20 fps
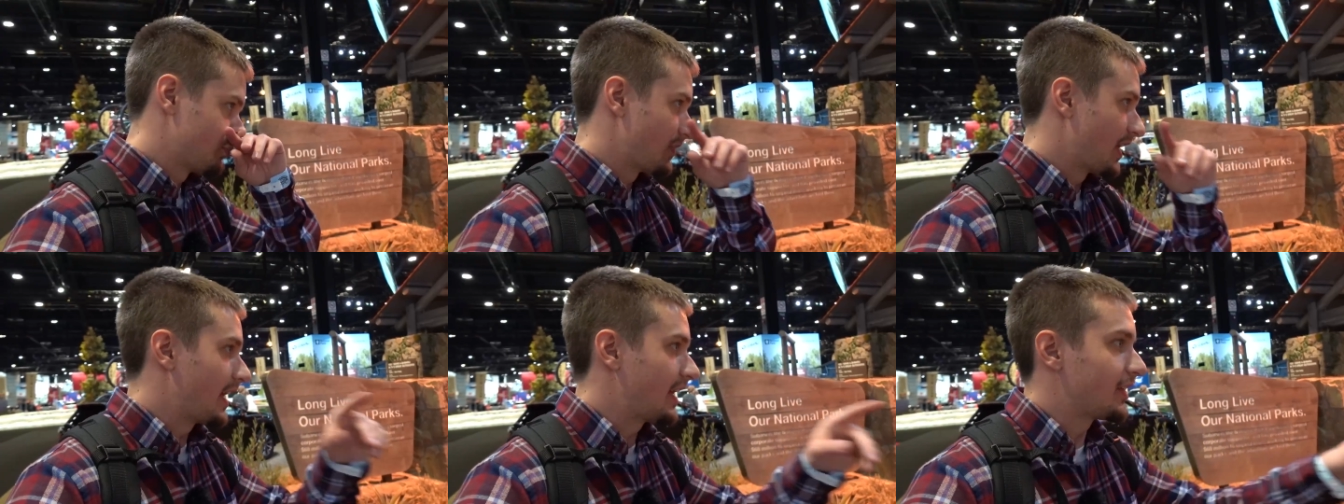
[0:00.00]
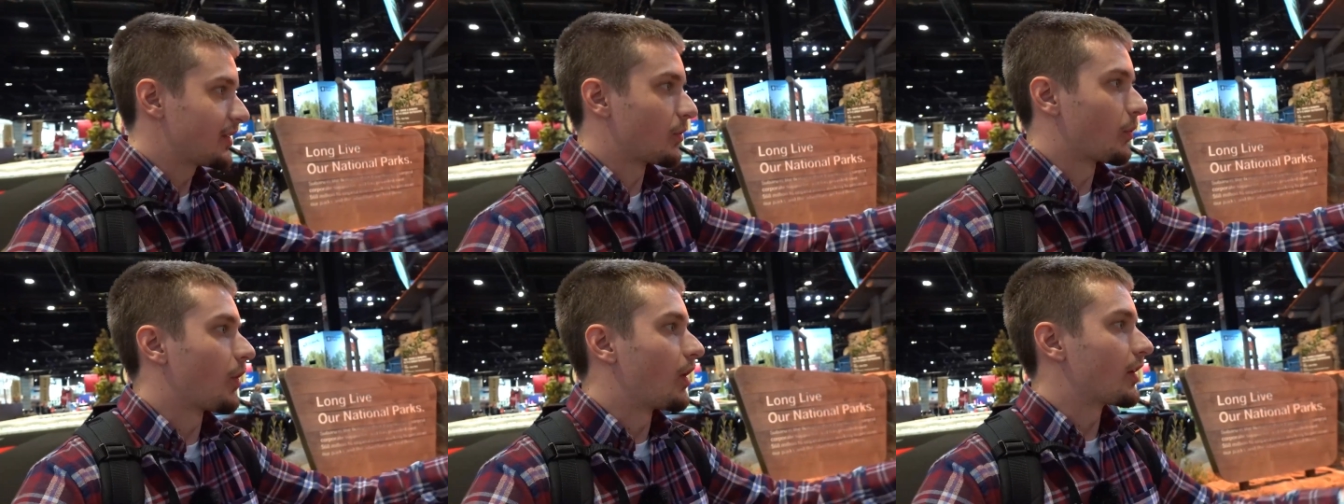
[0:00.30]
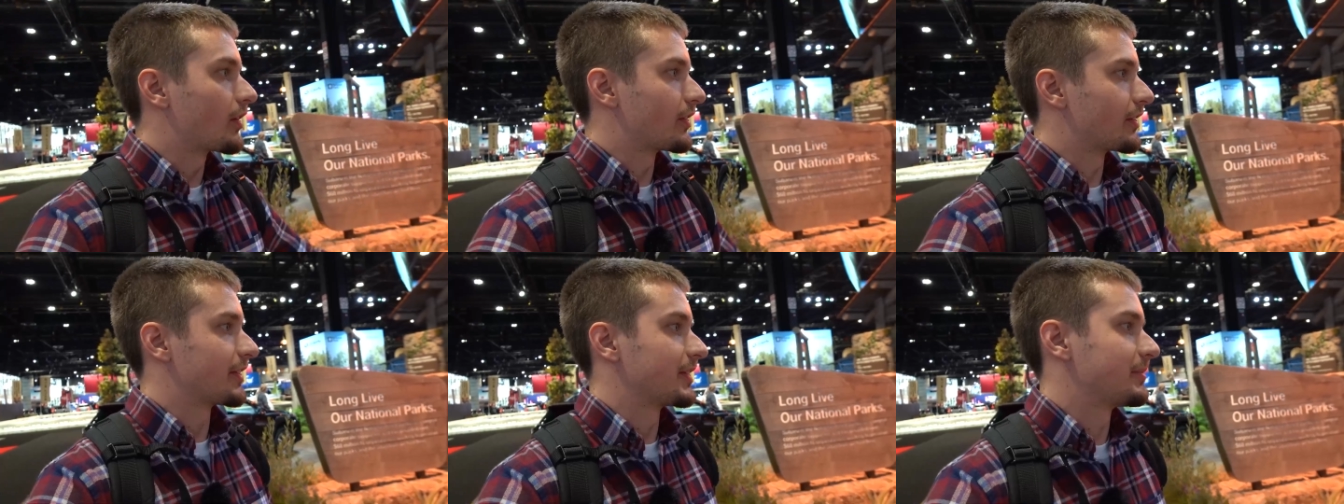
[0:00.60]
Hey, they're
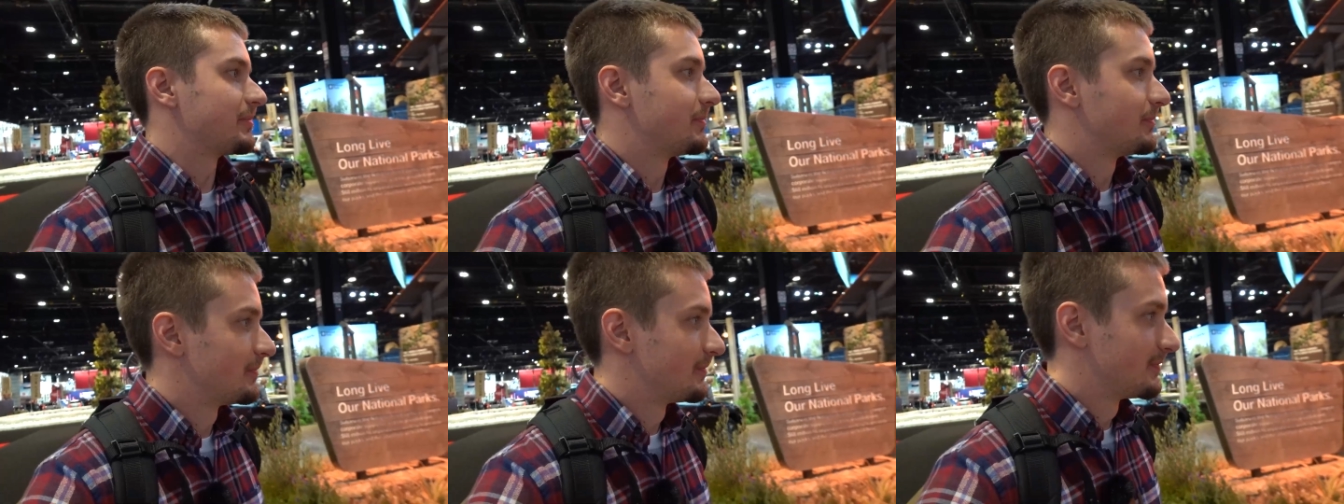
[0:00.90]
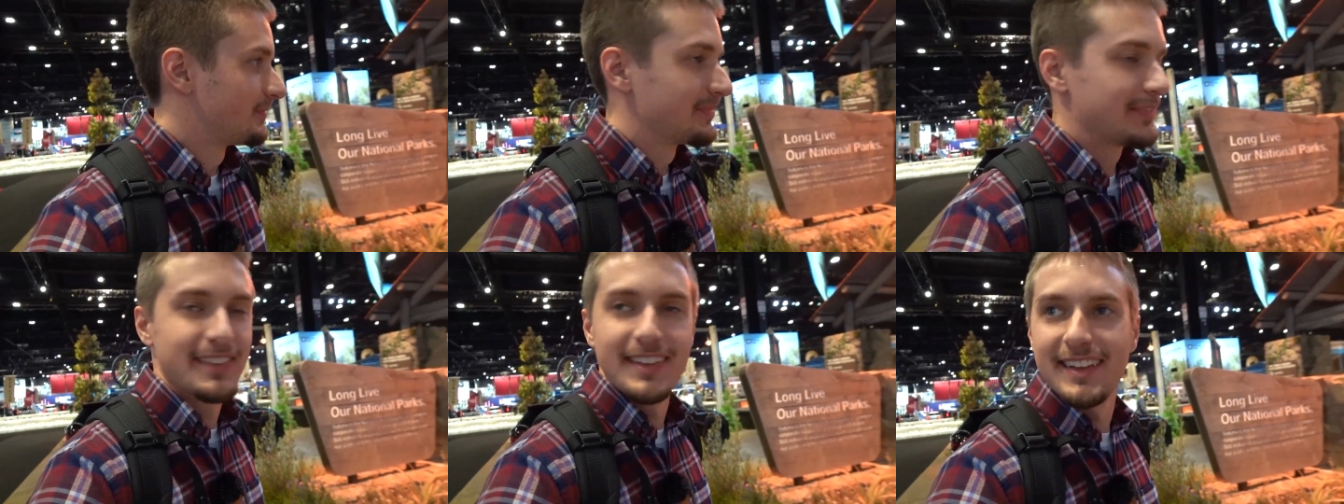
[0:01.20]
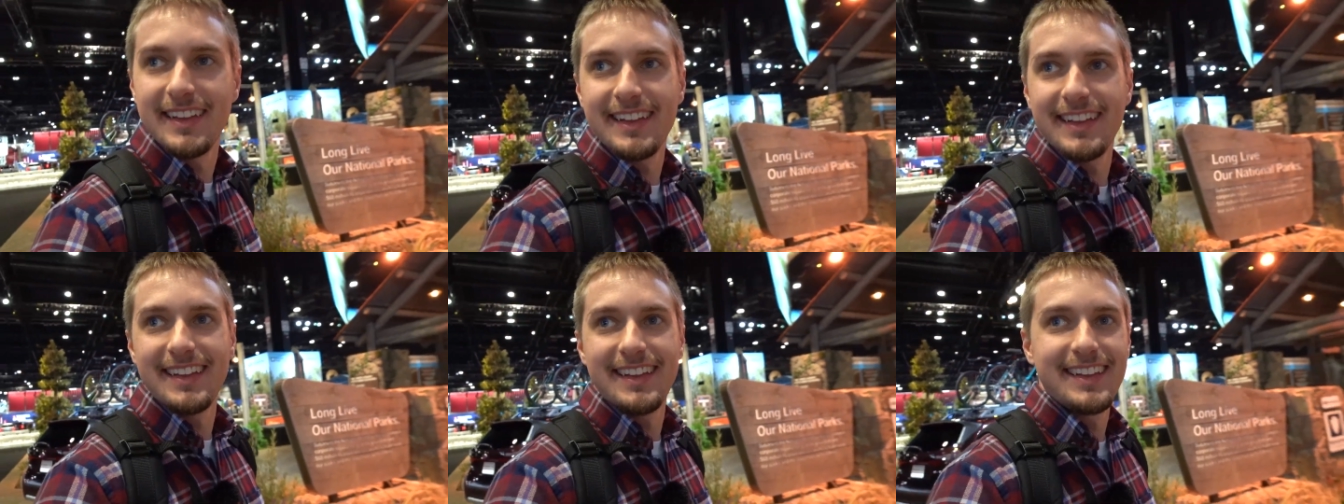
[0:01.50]
watering them.
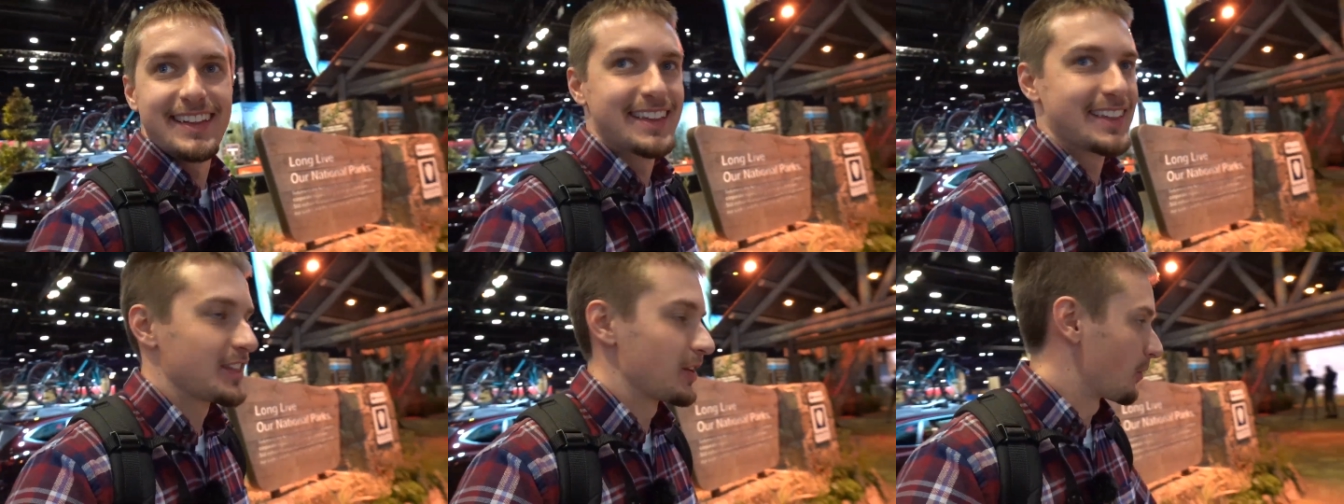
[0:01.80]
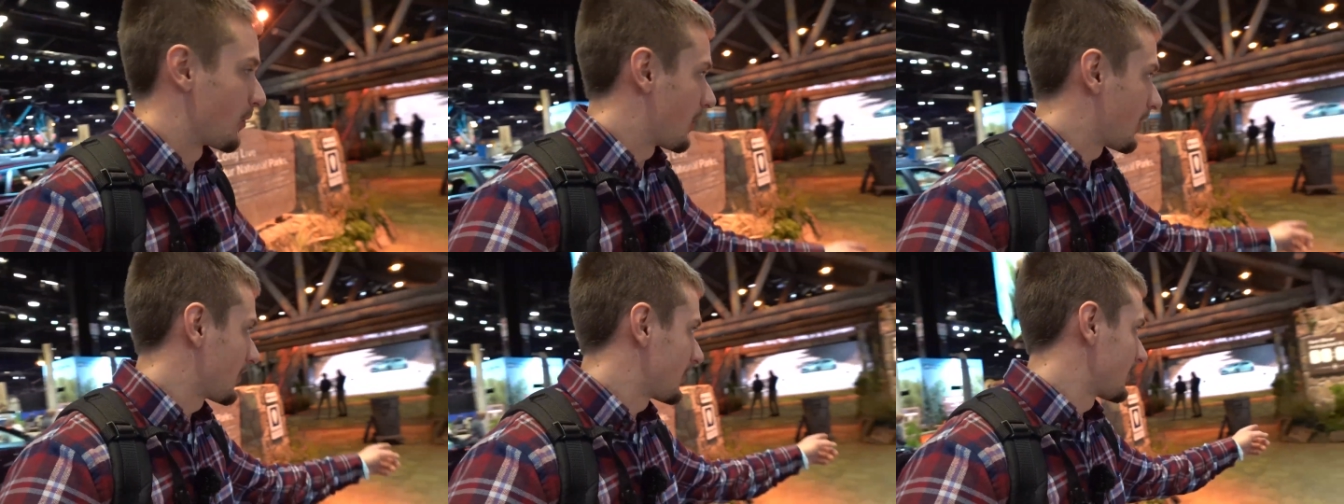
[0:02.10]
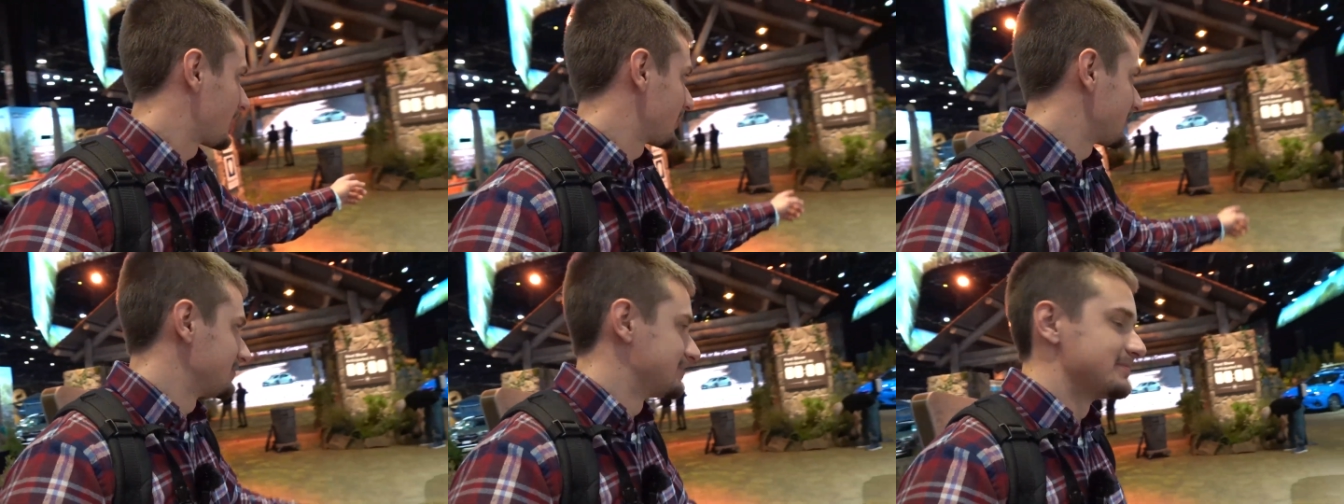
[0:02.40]
They're
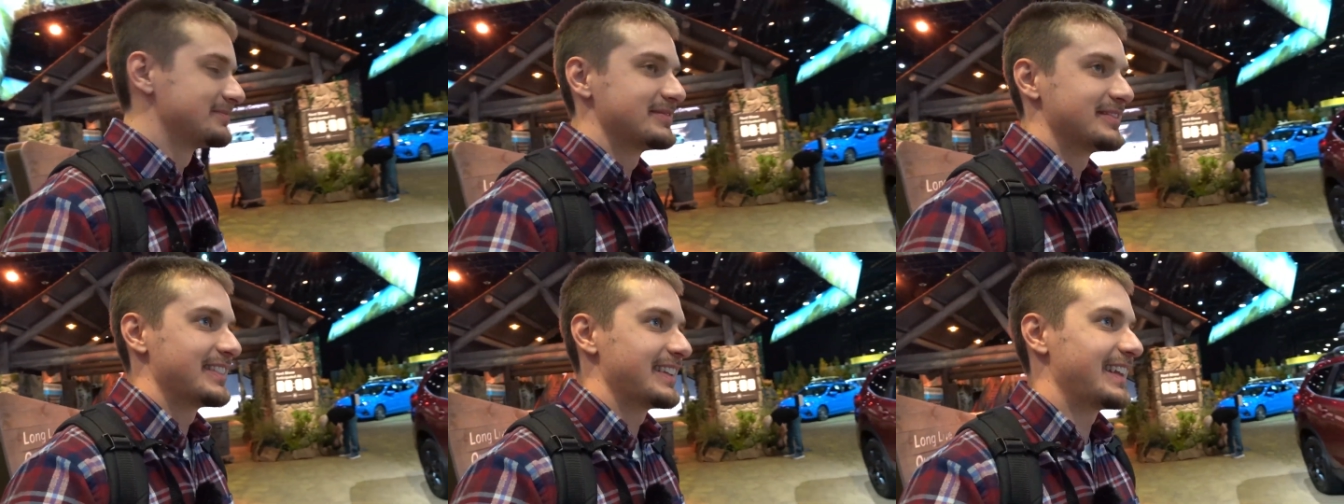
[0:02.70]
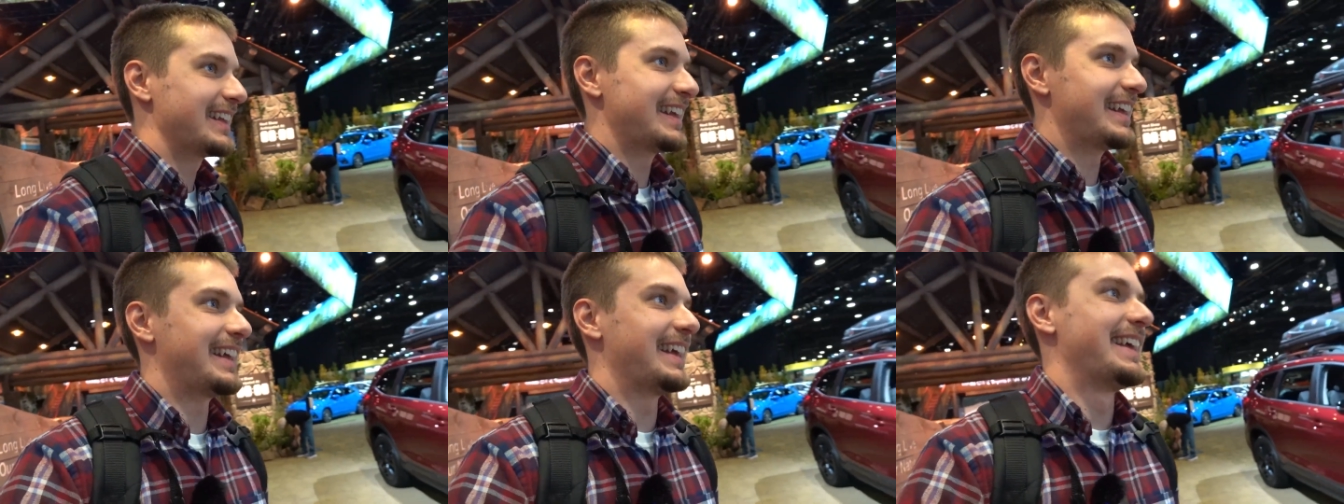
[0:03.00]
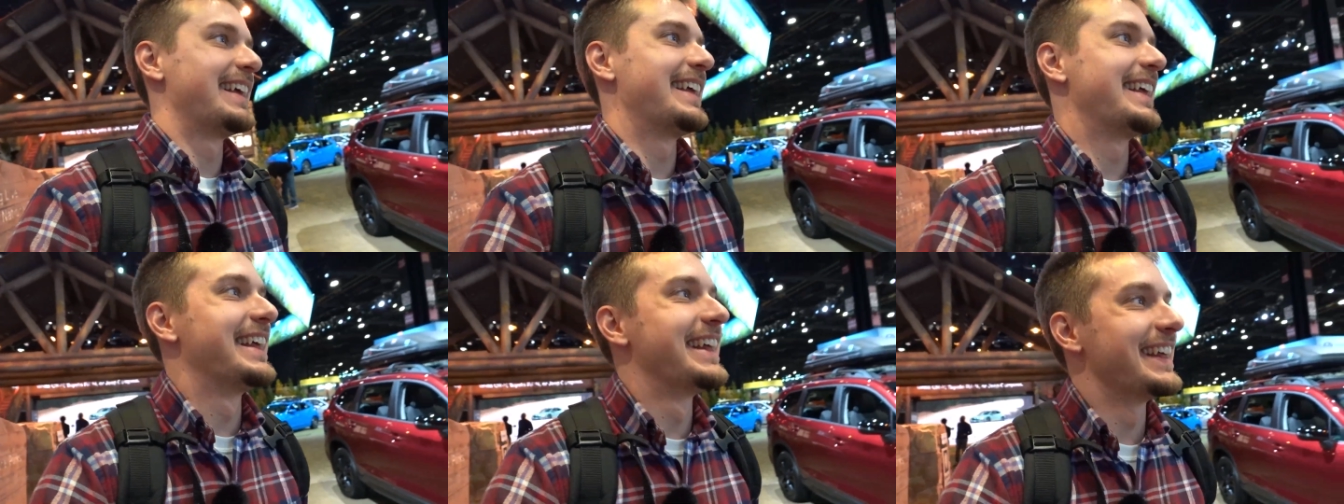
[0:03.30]
watering
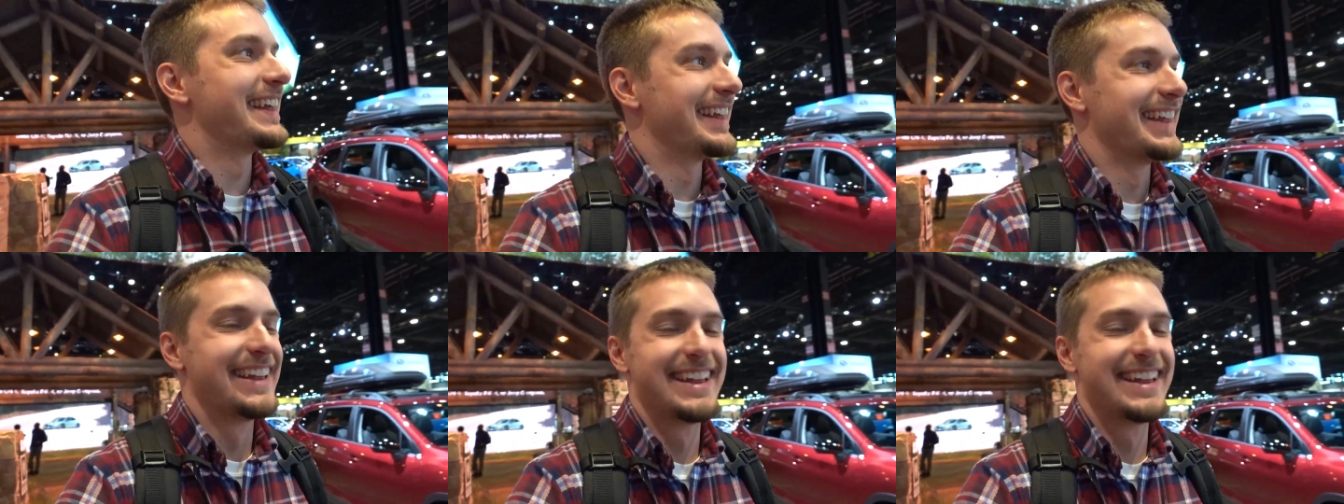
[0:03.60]
them.